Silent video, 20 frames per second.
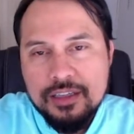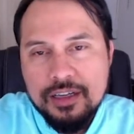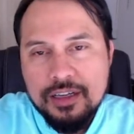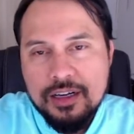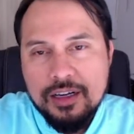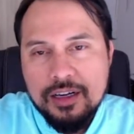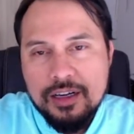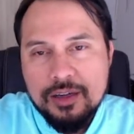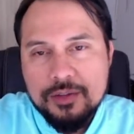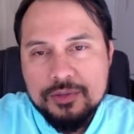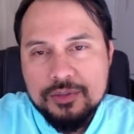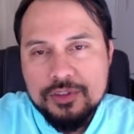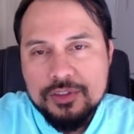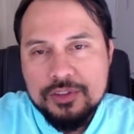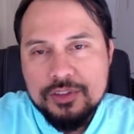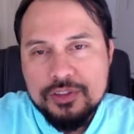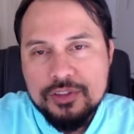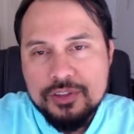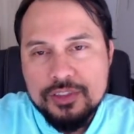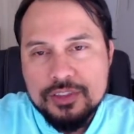
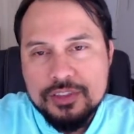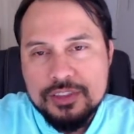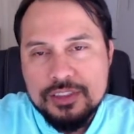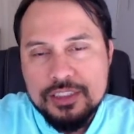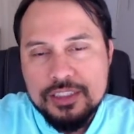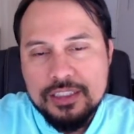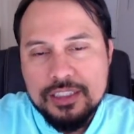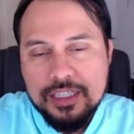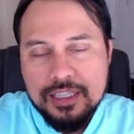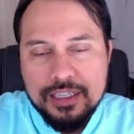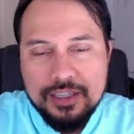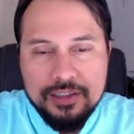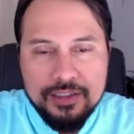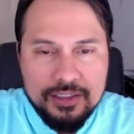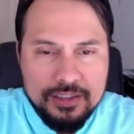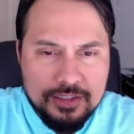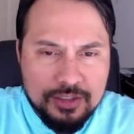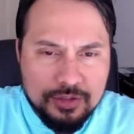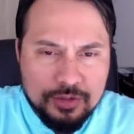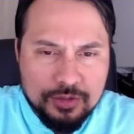You can see clearly
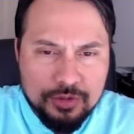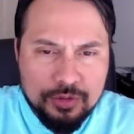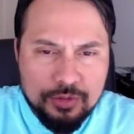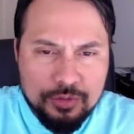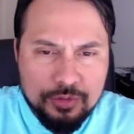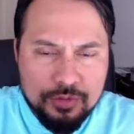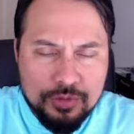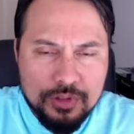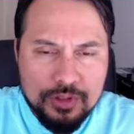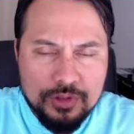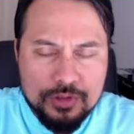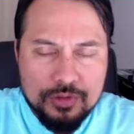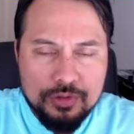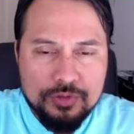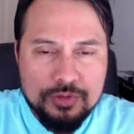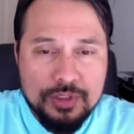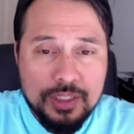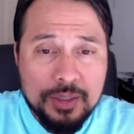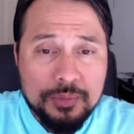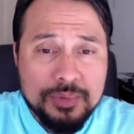the two
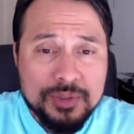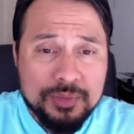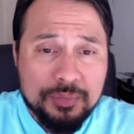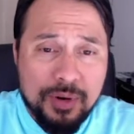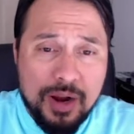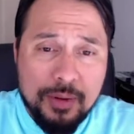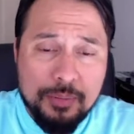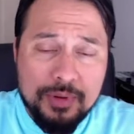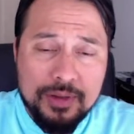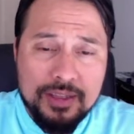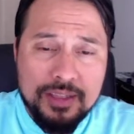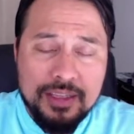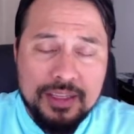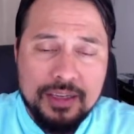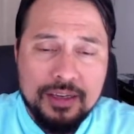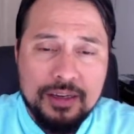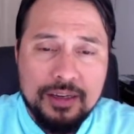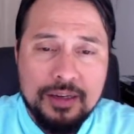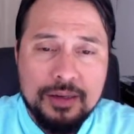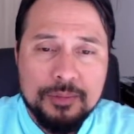dips. Probably
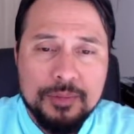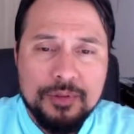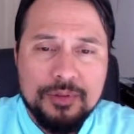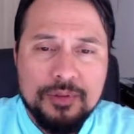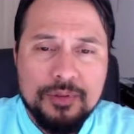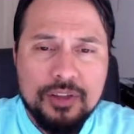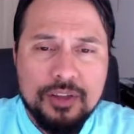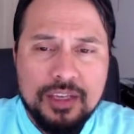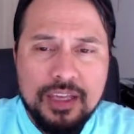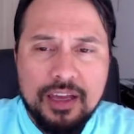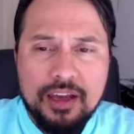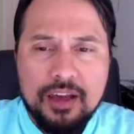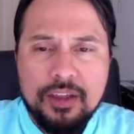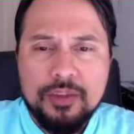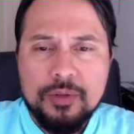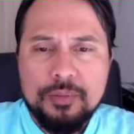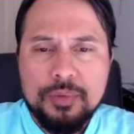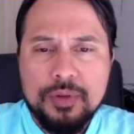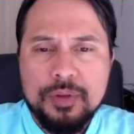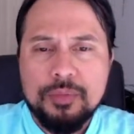if you look at other
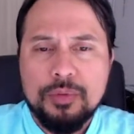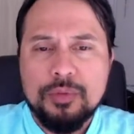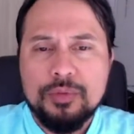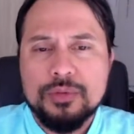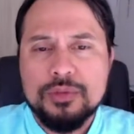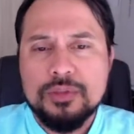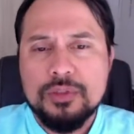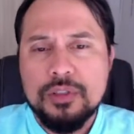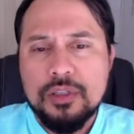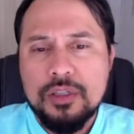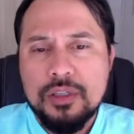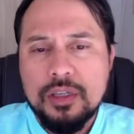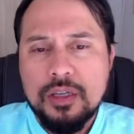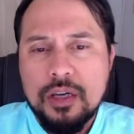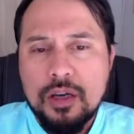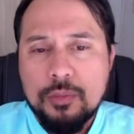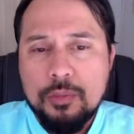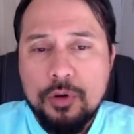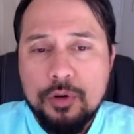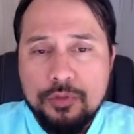people's
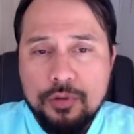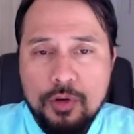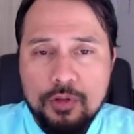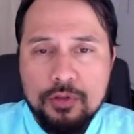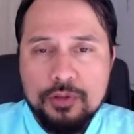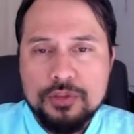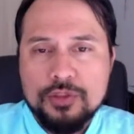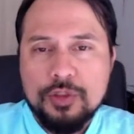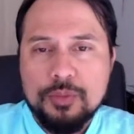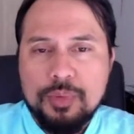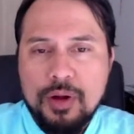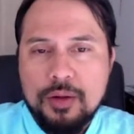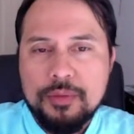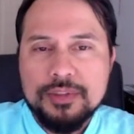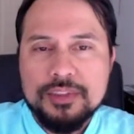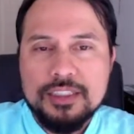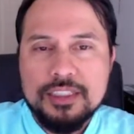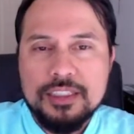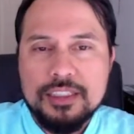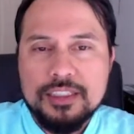portfolios, you'll probably
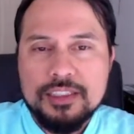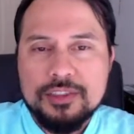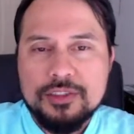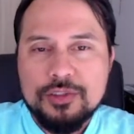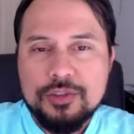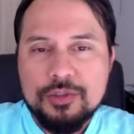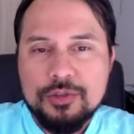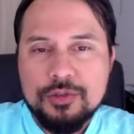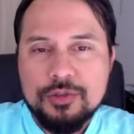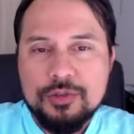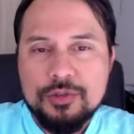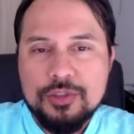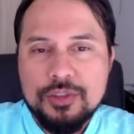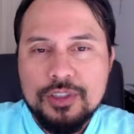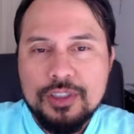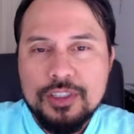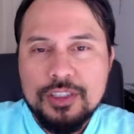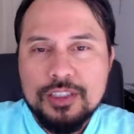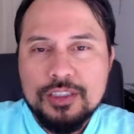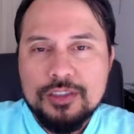see these two
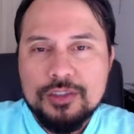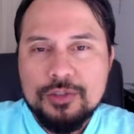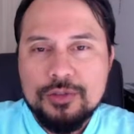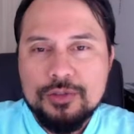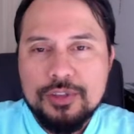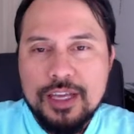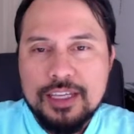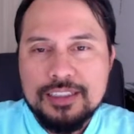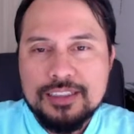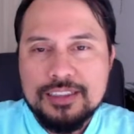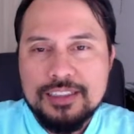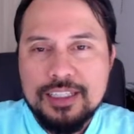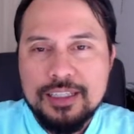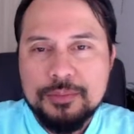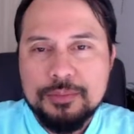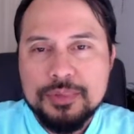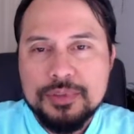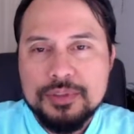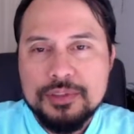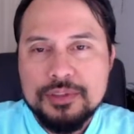nice
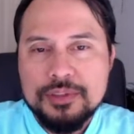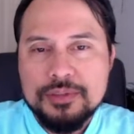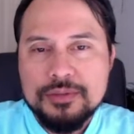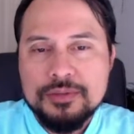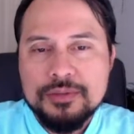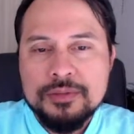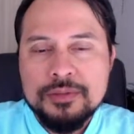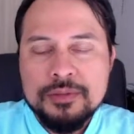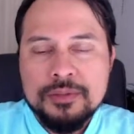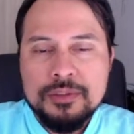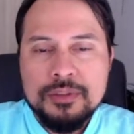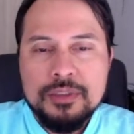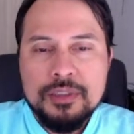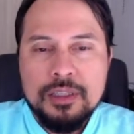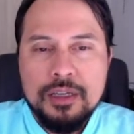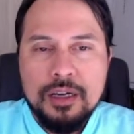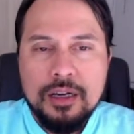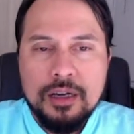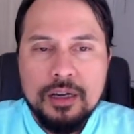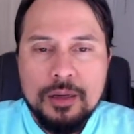dips.
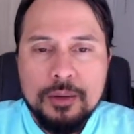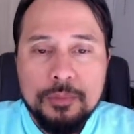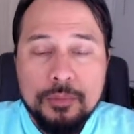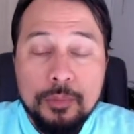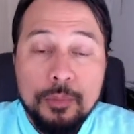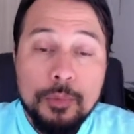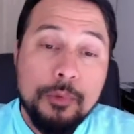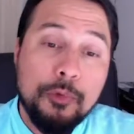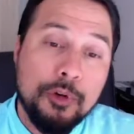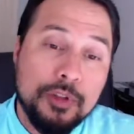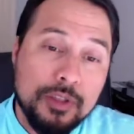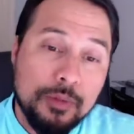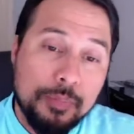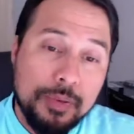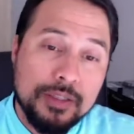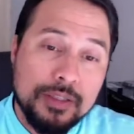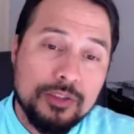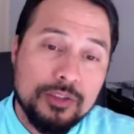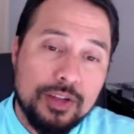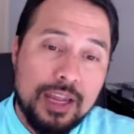Well, it
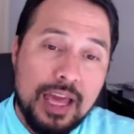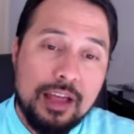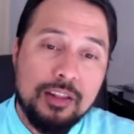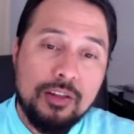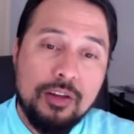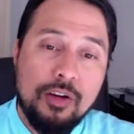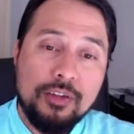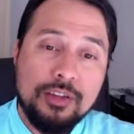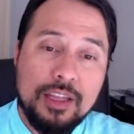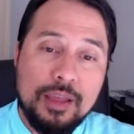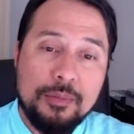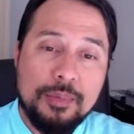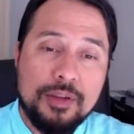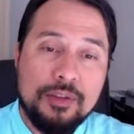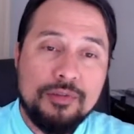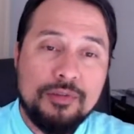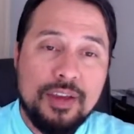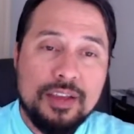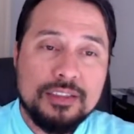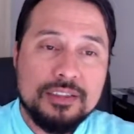depends on how long they've been
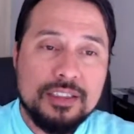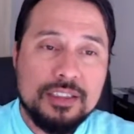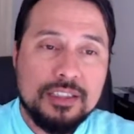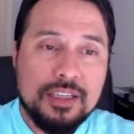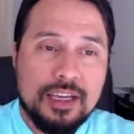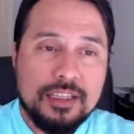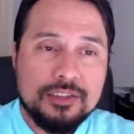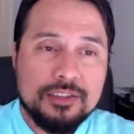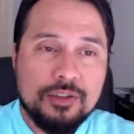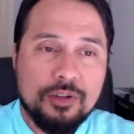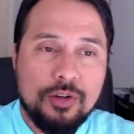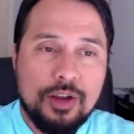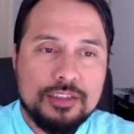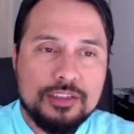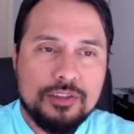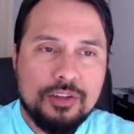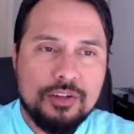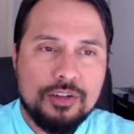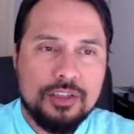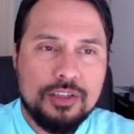investing. So I
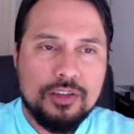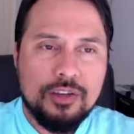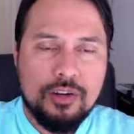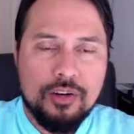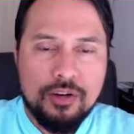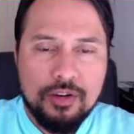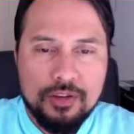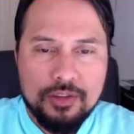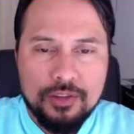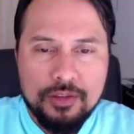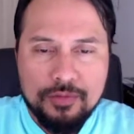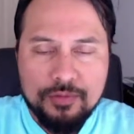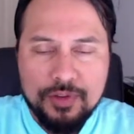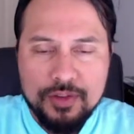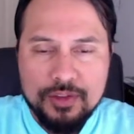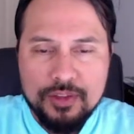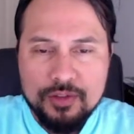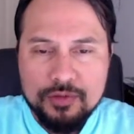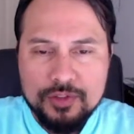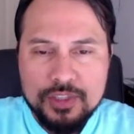started on the 5th
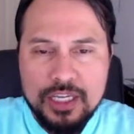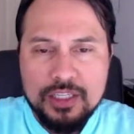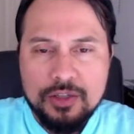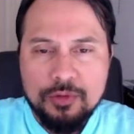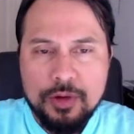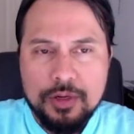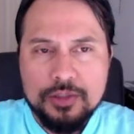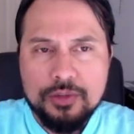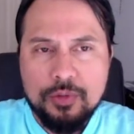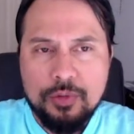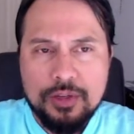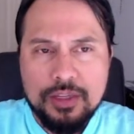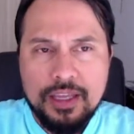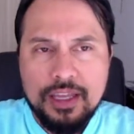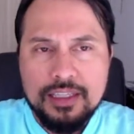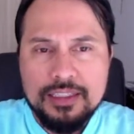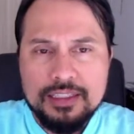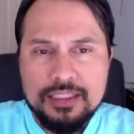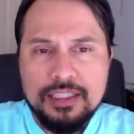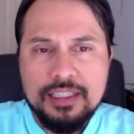of January
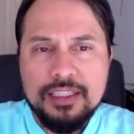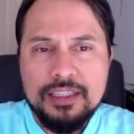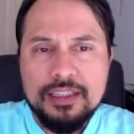2018.